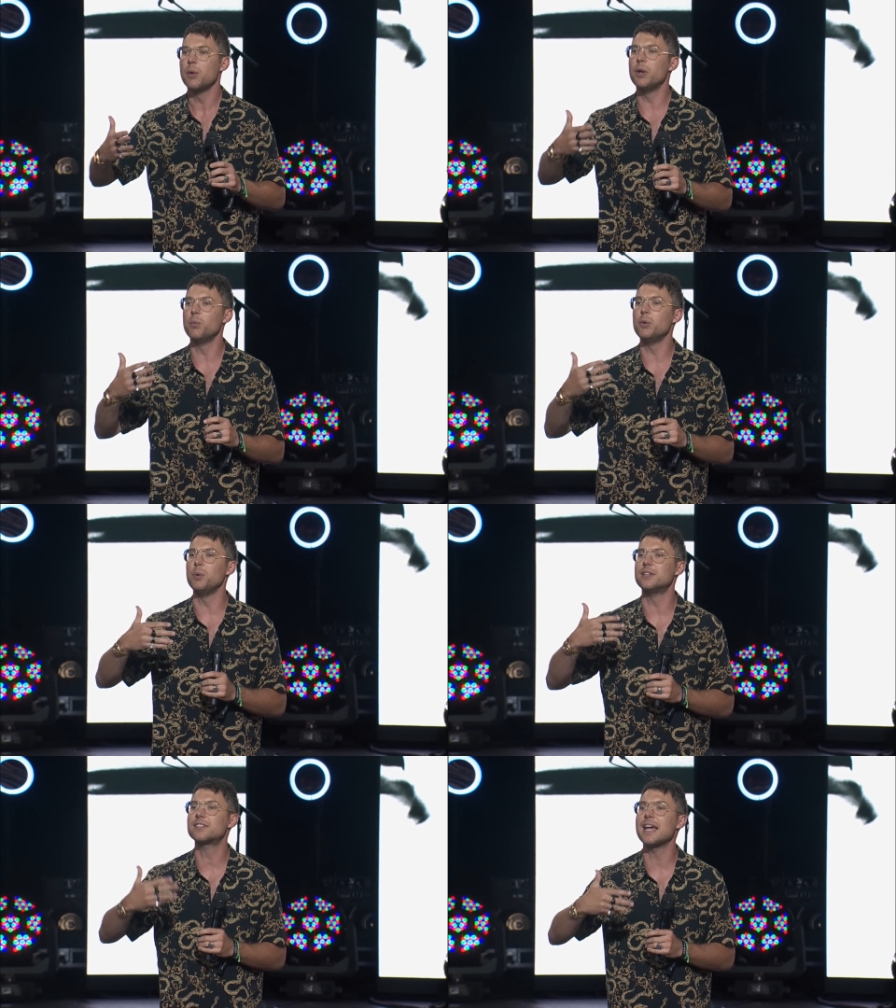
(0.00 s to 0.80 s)
When, when
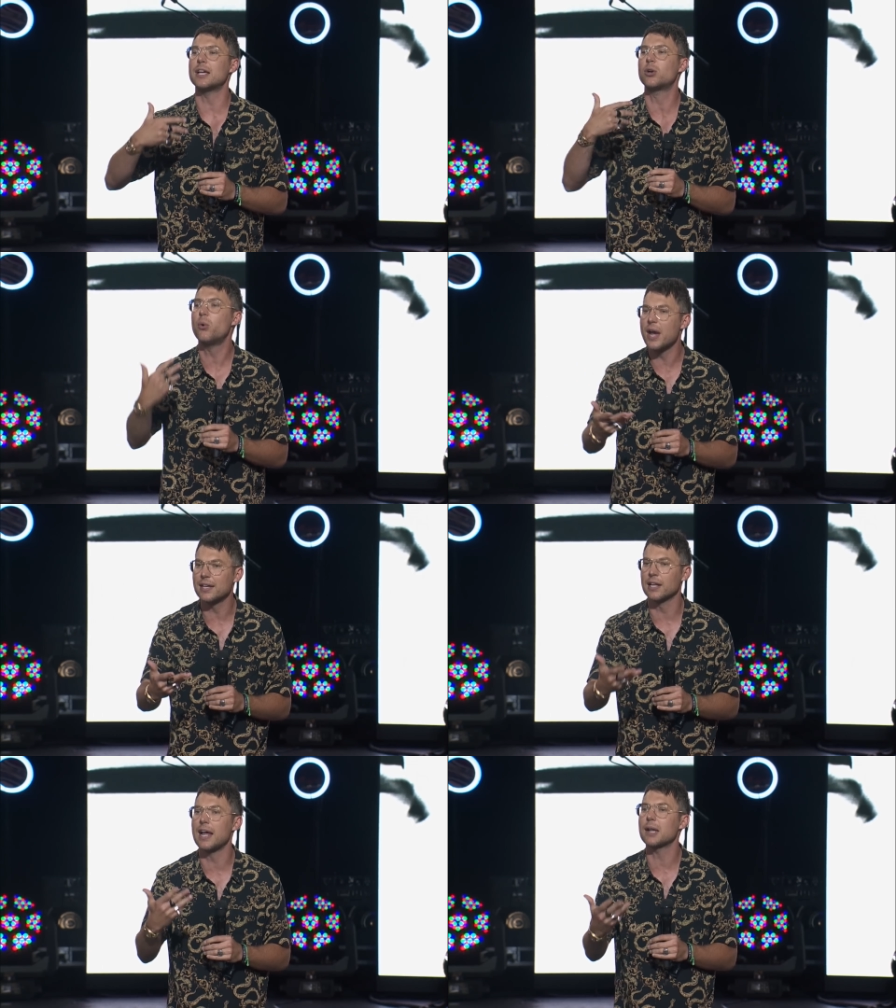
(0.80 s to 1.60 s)
we say
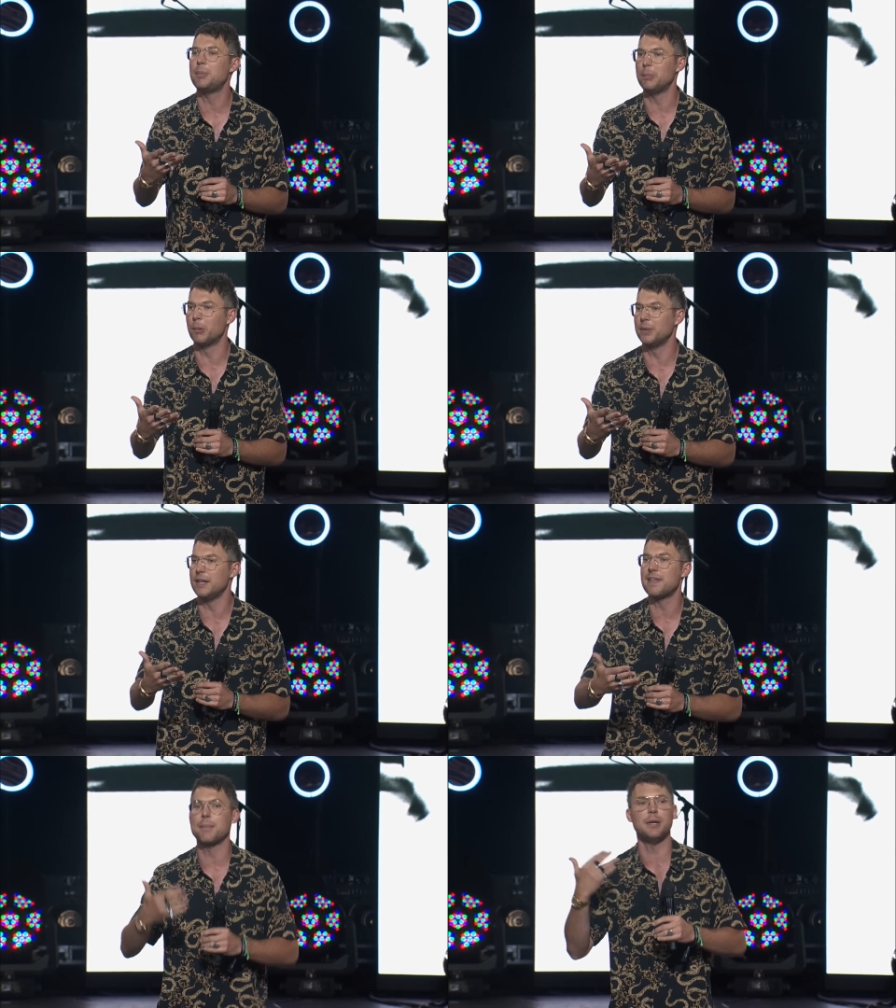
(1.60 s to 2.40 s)
quit, a lot of people
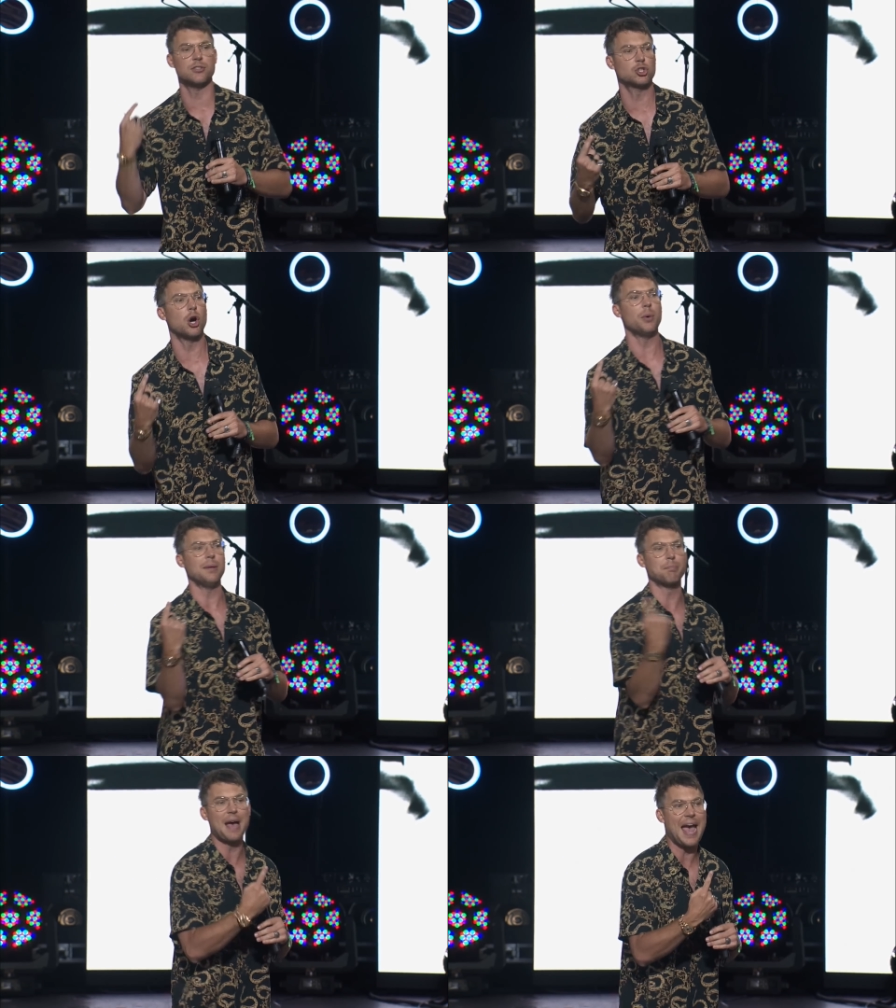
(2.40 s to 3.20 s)
believe that means
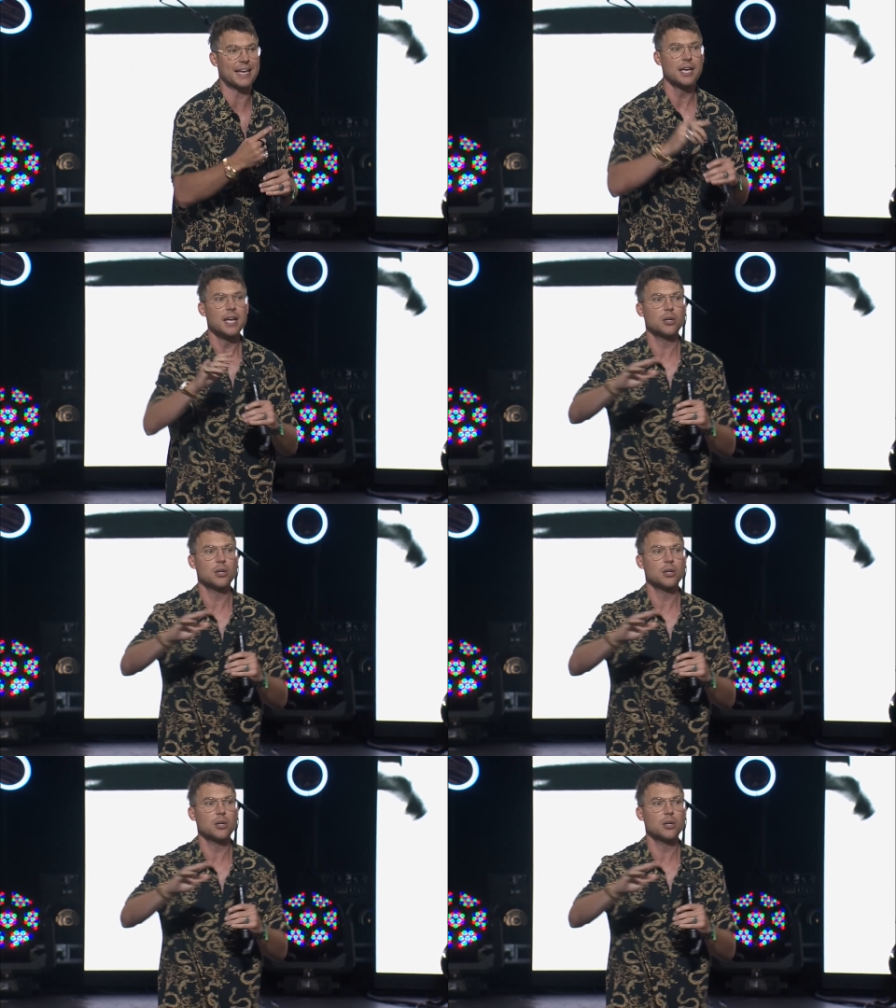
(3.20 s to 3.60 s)
going back.